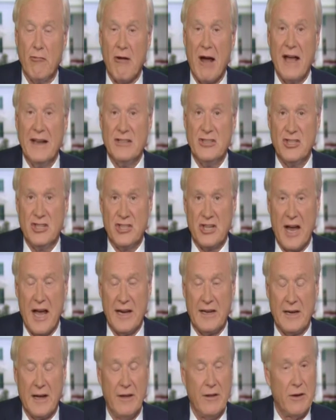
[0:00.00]
riding
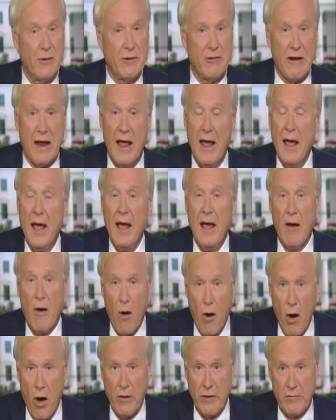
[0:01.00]
shotgun. They're,
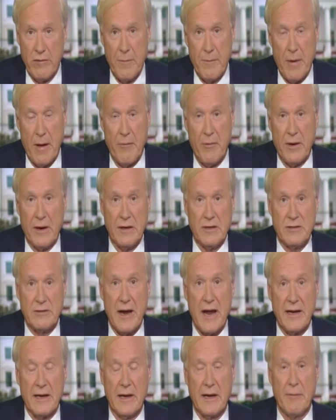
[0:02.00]
all the Republicans are
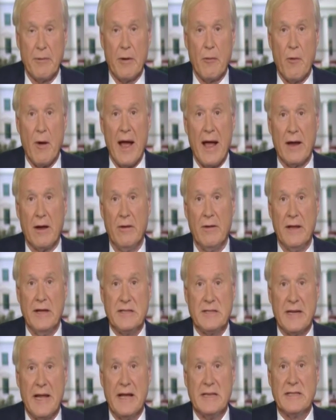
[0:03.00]
acting a bit wacko
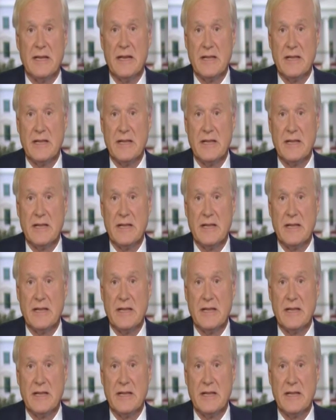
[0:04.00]
these days